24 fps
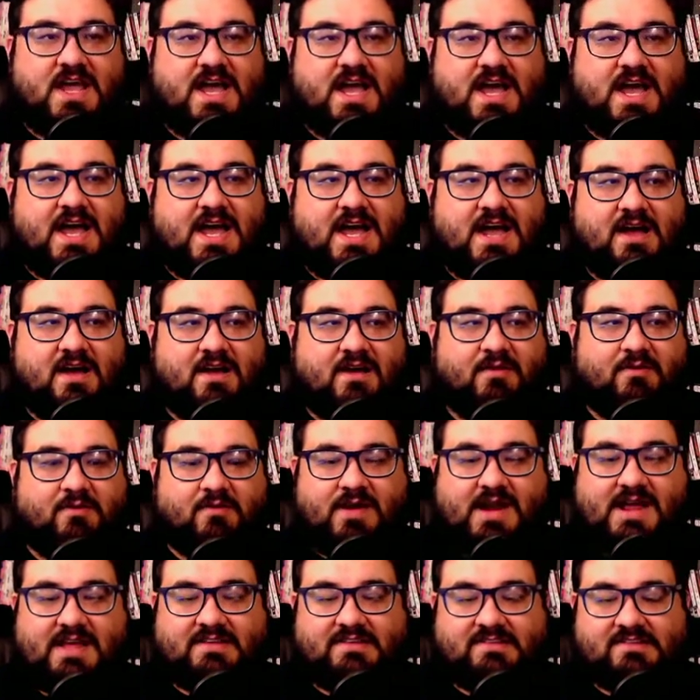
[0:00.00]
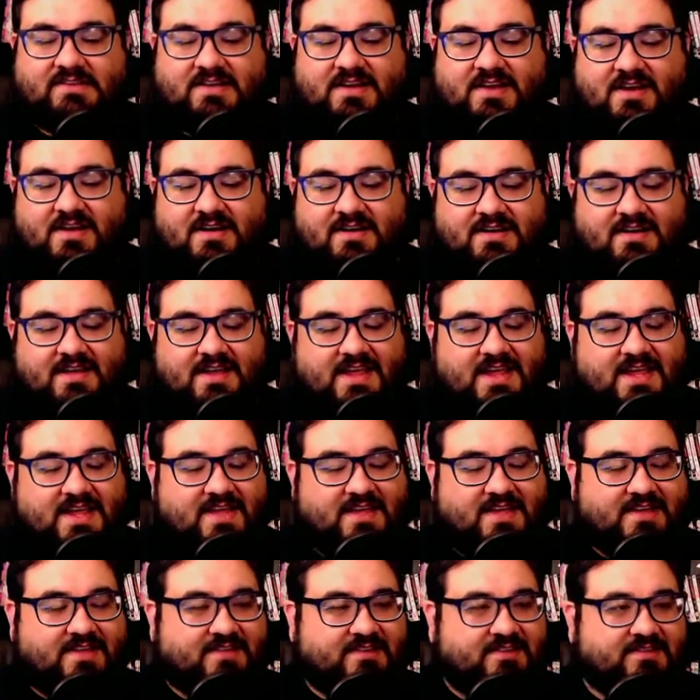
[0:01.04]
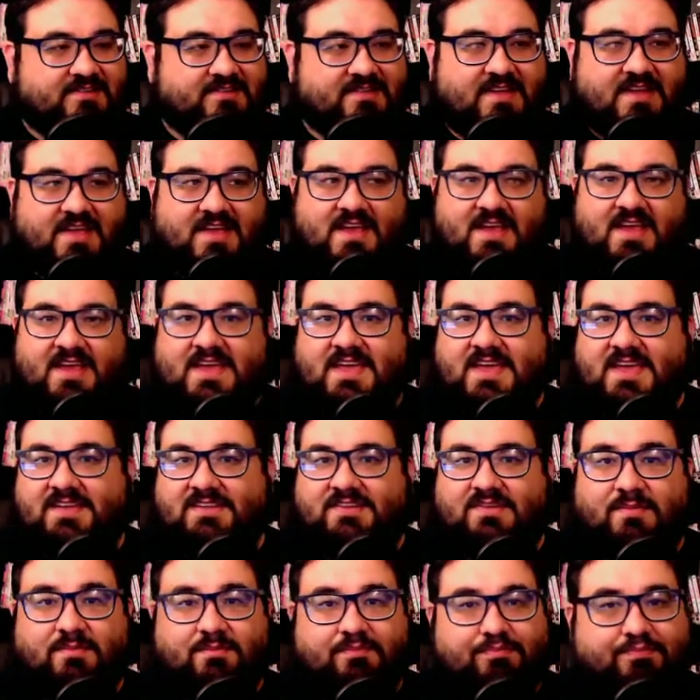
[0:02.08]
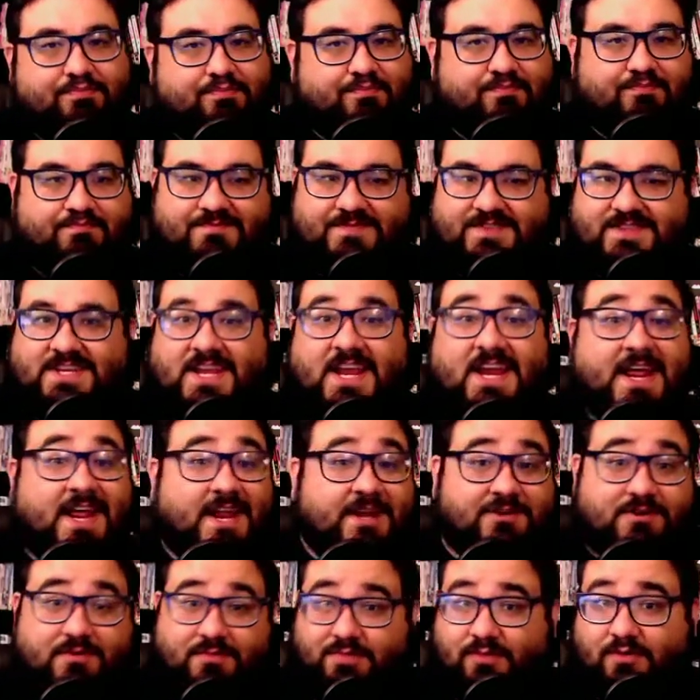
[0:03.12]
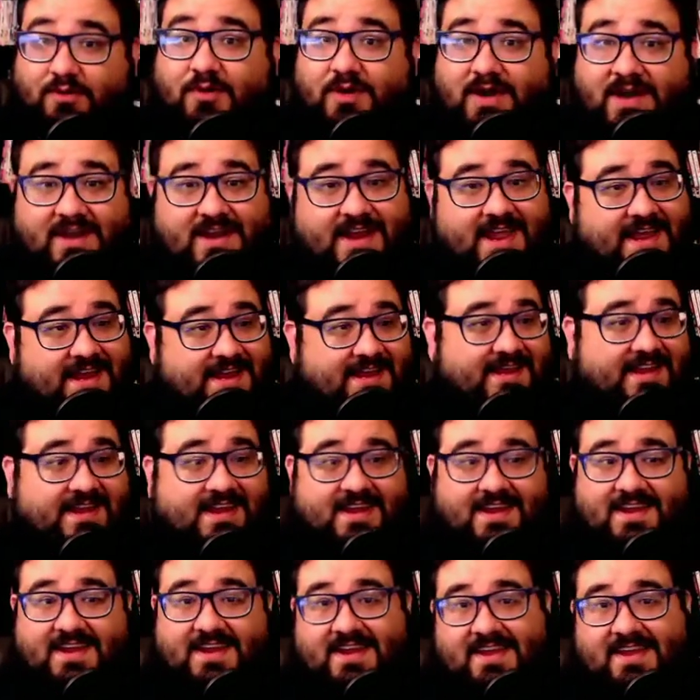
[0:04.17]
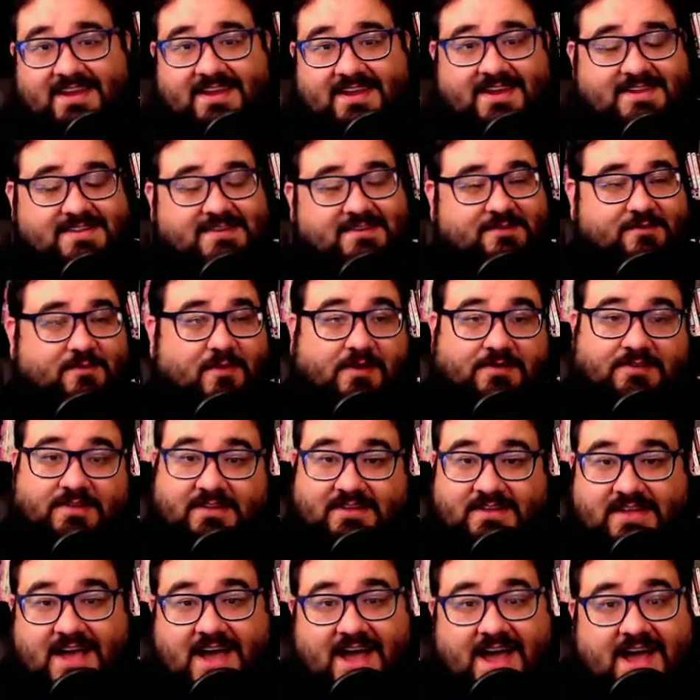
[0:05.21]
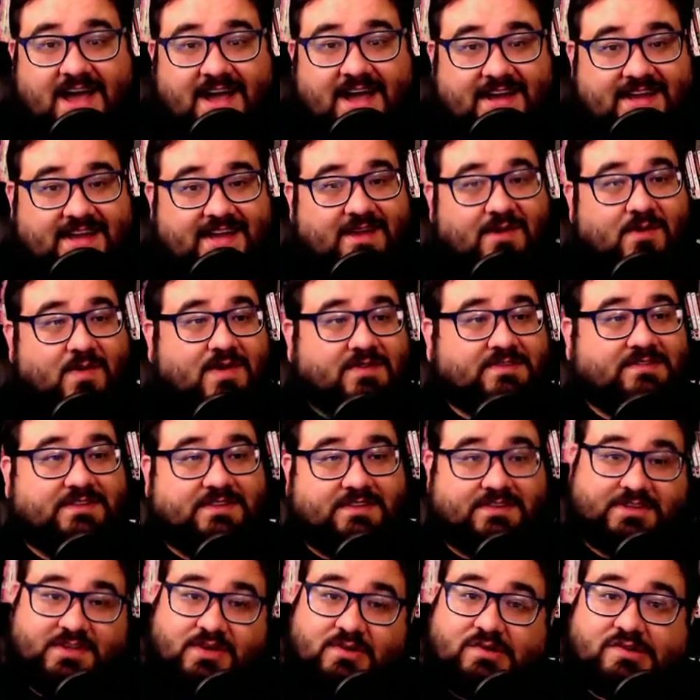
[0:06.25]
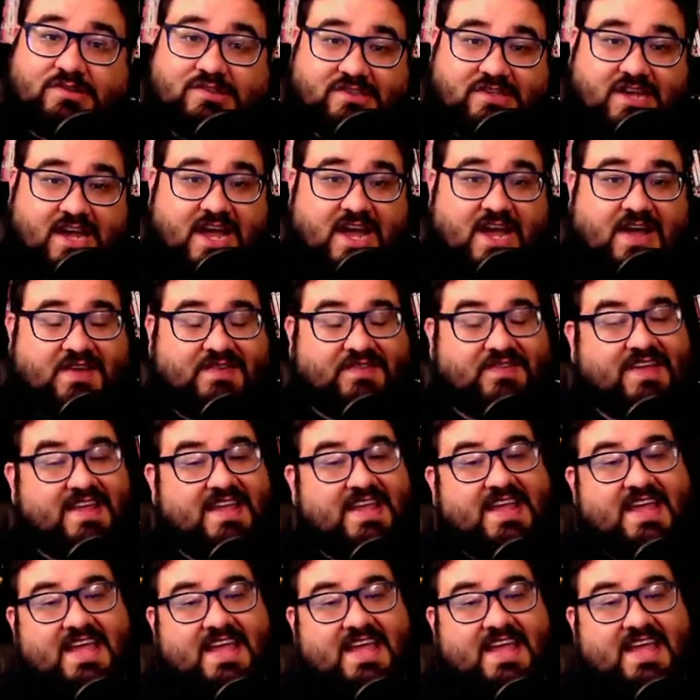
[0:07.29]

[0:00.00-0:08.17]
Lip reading: Whereas Sung is, he's a teenager boy. Like, he just wants to talk. He wants to do stuff.